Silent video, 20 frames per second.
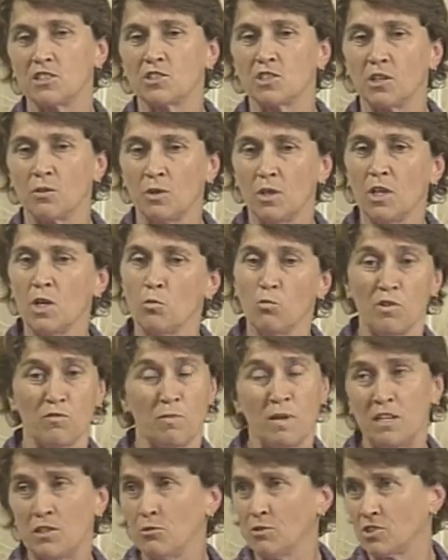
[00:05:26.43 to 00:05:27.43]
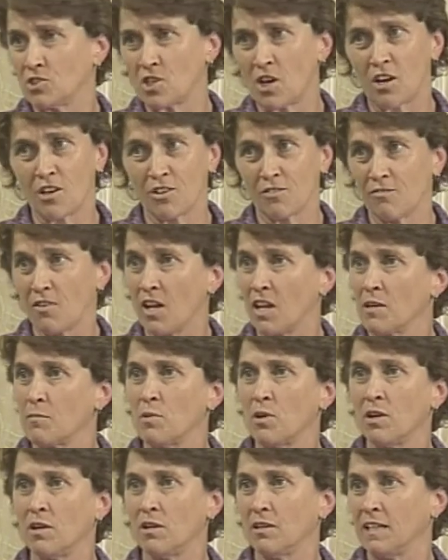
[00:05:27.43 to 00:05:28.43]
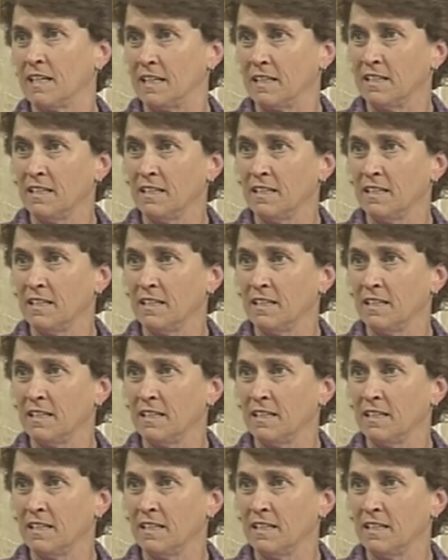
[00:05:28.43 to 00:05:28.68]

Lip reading: So we've been doing soccer, volleyball,